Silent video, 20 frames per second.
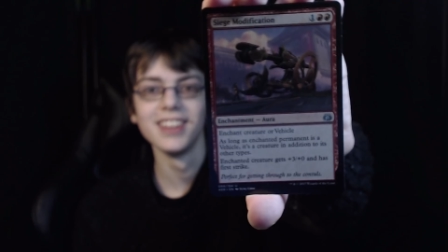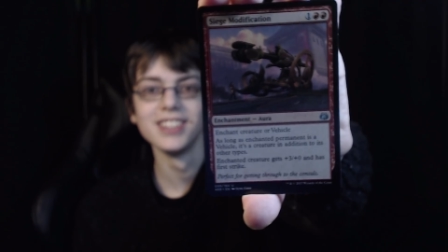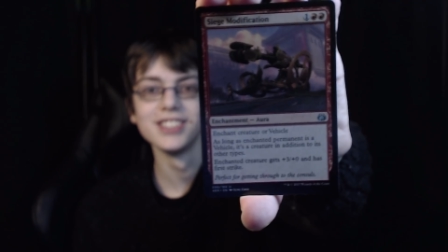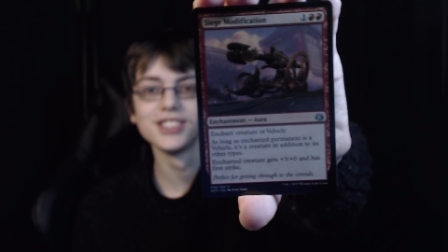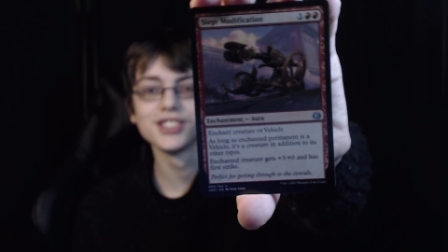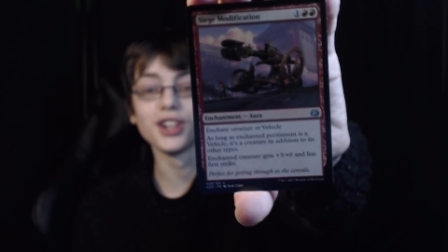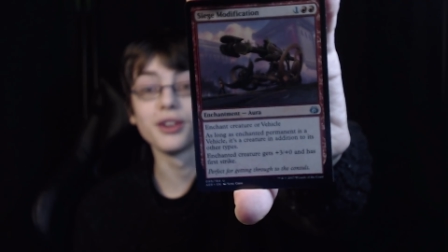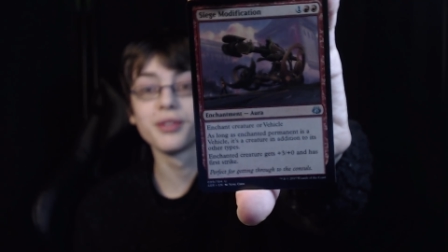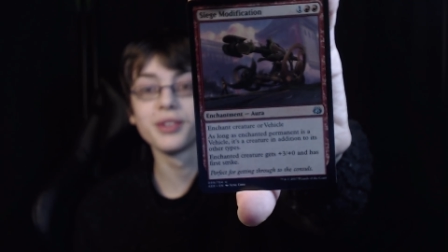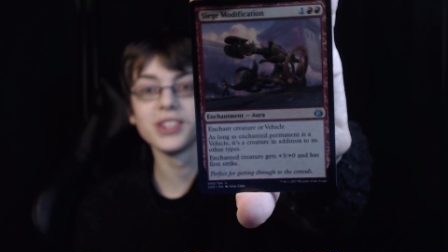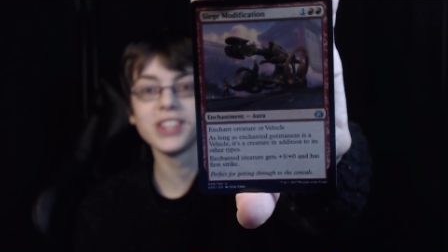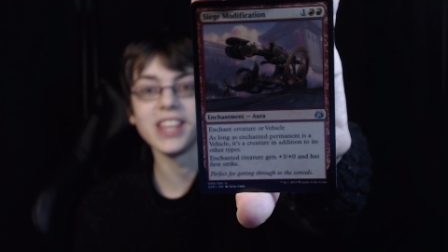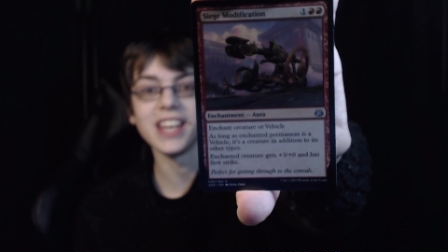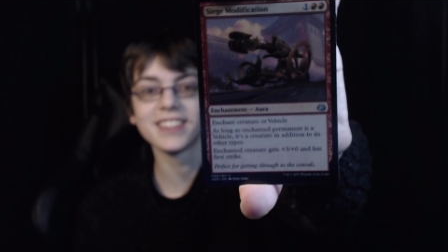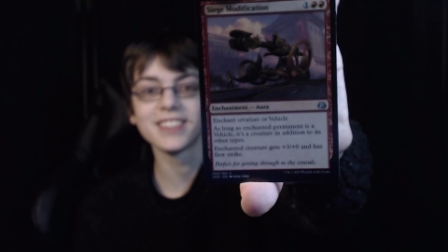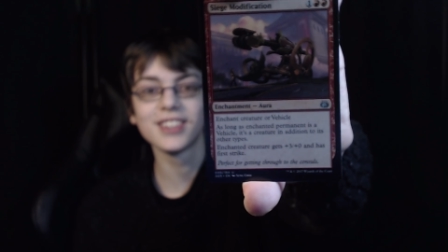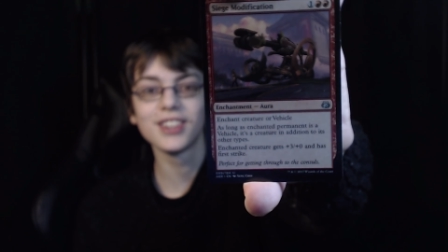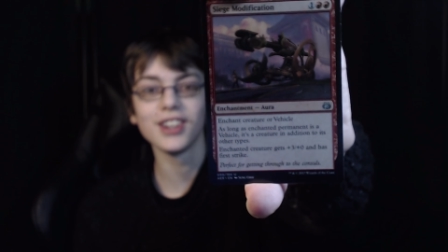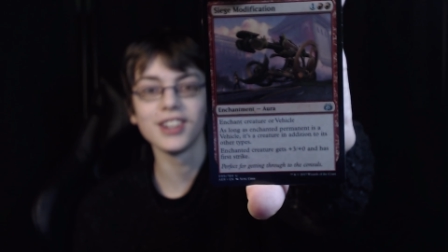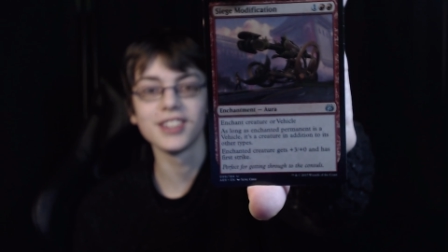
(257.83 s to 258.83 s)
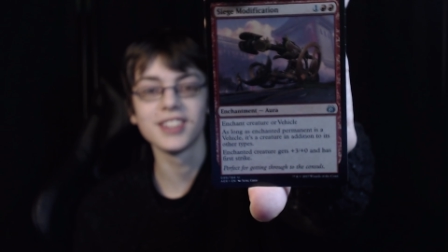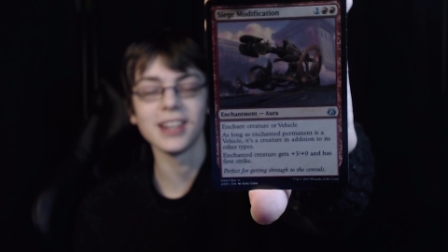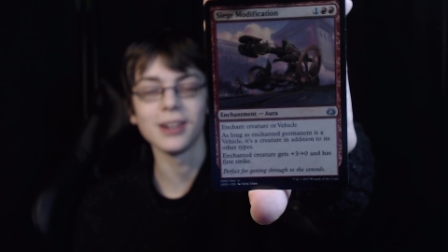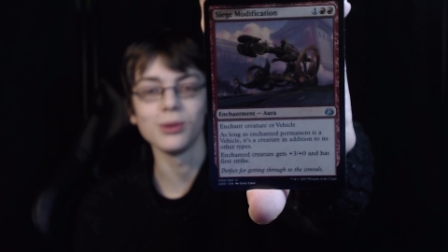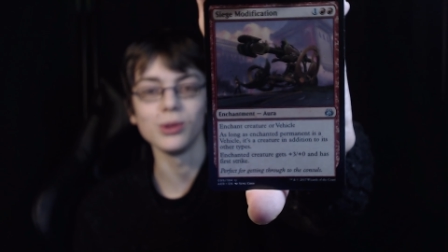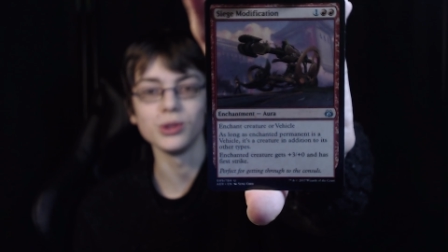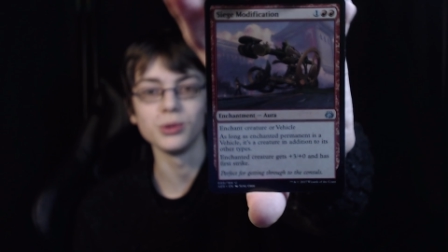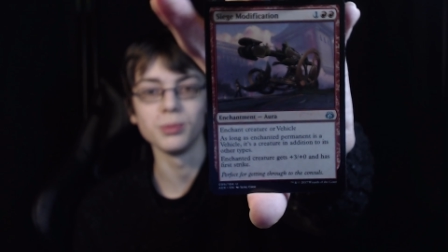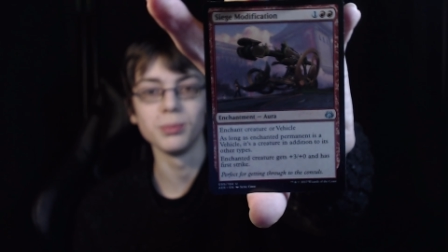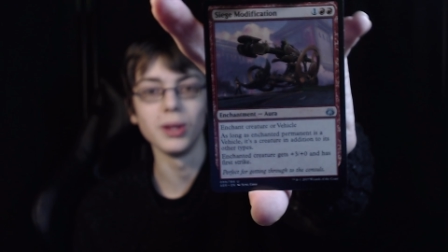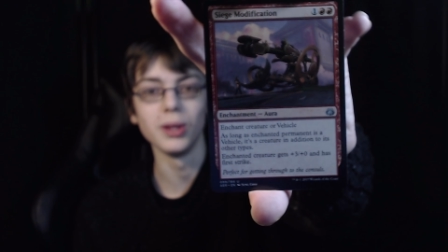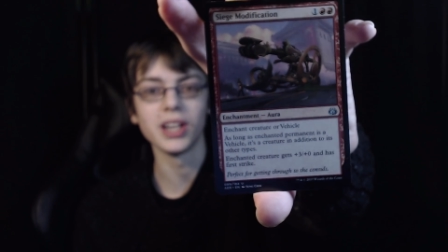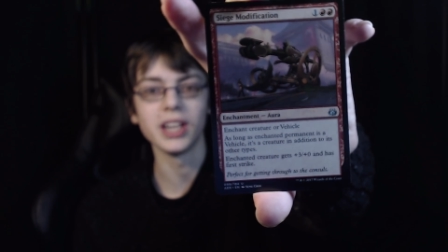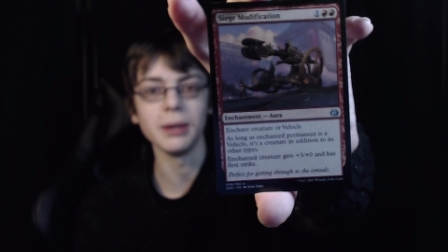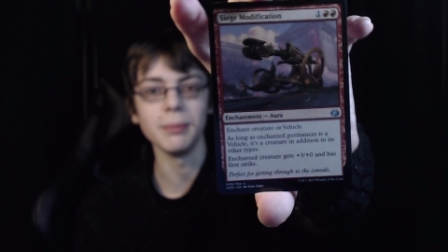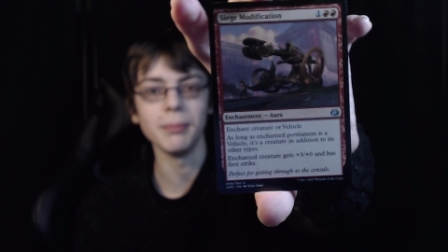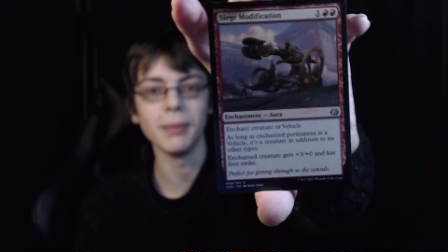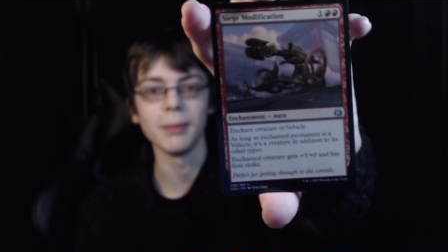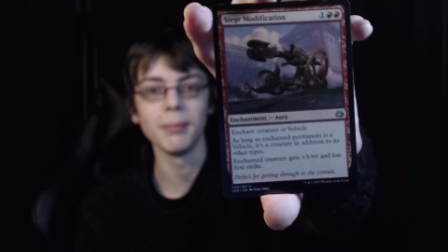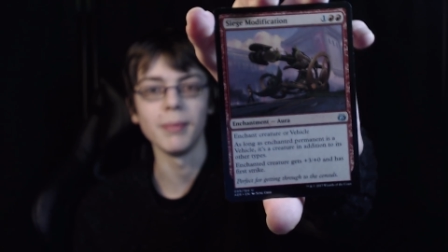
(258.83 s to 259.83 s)
Sorry for that cut, I was
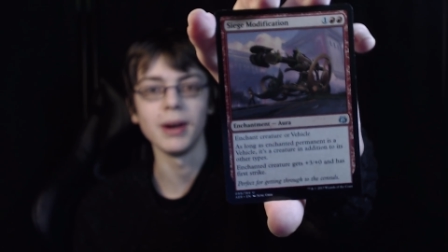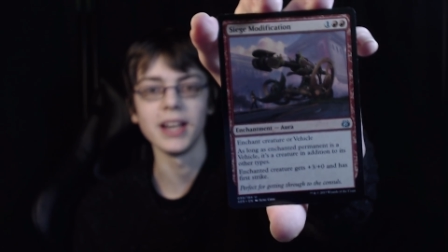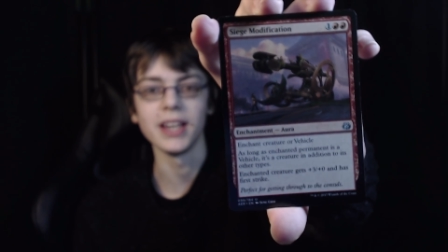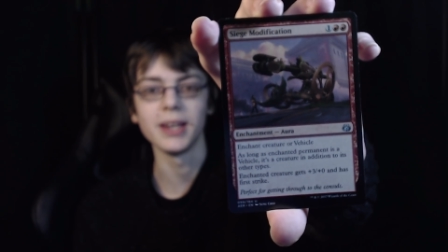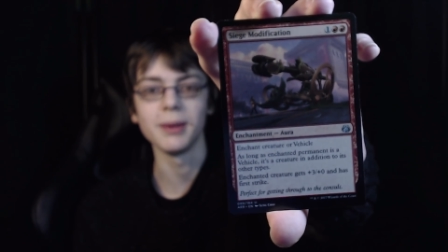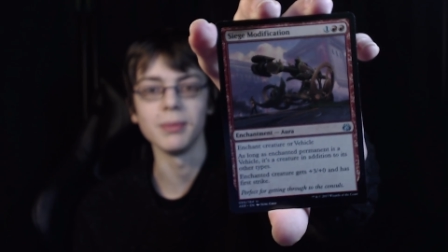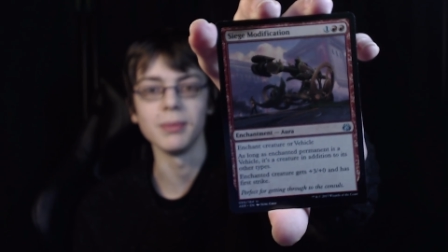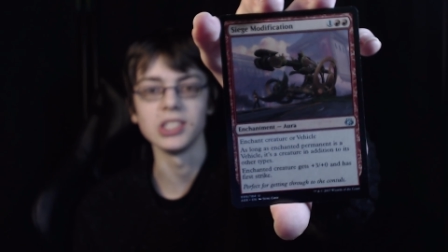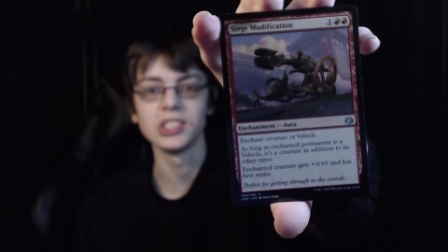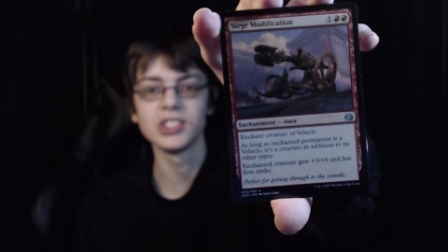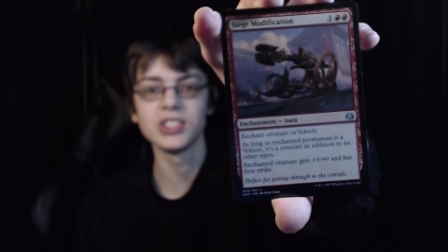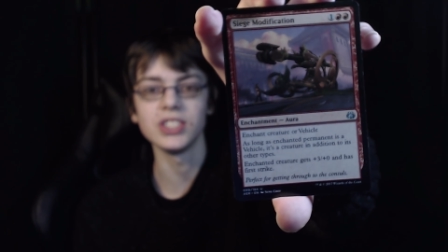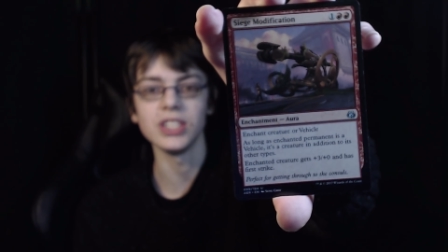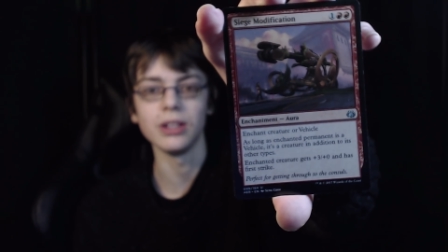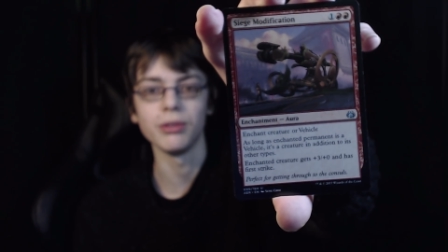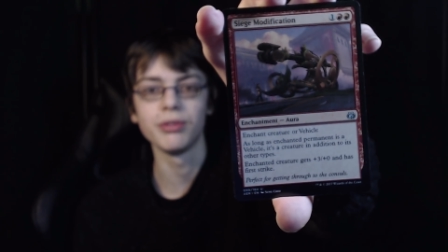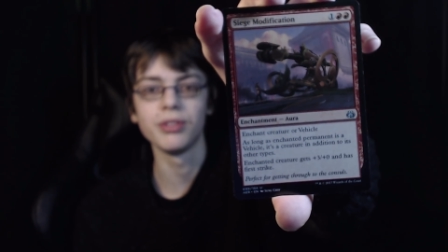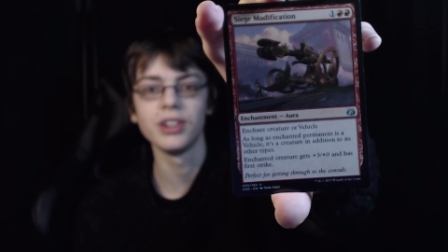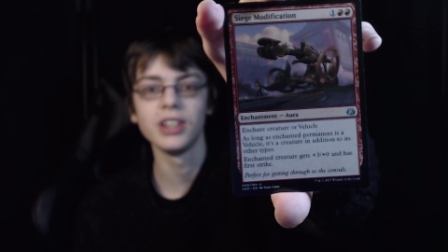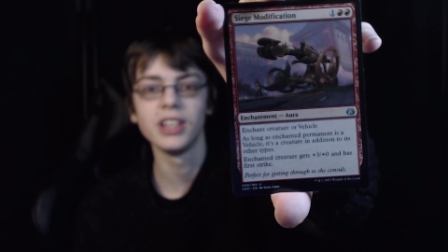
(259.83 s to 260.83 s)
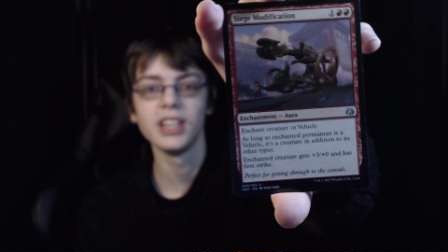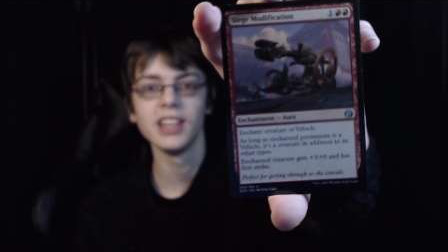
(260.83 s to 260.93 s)
blocking my mic myself.